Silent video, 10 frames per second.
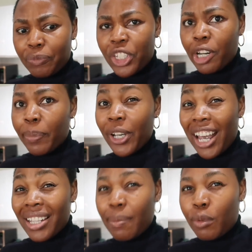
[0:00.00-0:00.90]
jumper
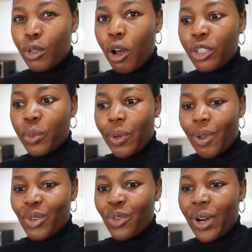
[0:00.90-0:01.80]
and some socks. We're
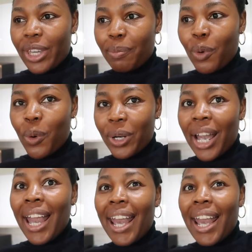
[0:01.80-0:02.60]
going to try them on.